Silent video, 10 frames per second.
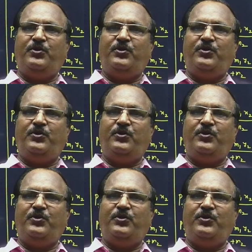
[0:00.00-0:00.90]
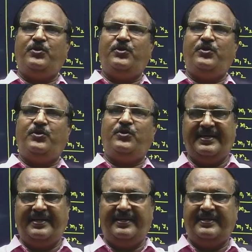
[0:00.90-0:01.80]
your logic I won't be
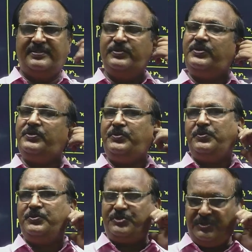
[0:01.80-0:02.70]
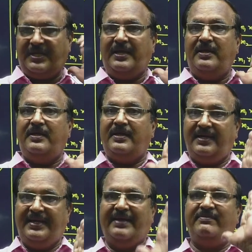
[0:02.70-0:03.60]
getting it. So you should
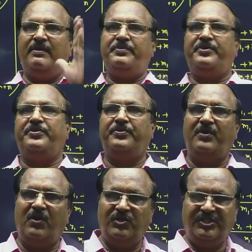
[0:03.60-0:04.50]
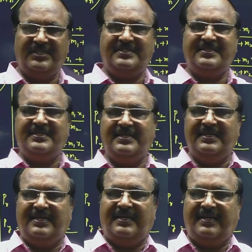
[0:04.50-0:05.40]
develop your own logics,
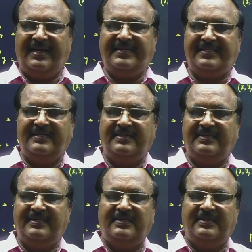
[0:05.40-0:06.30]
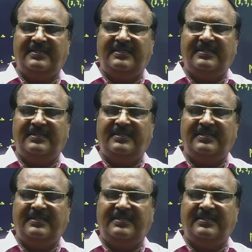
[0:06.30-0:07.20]
right? So
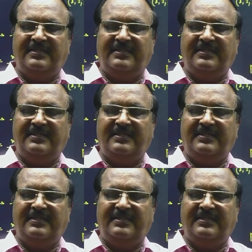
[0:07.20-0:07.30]
this is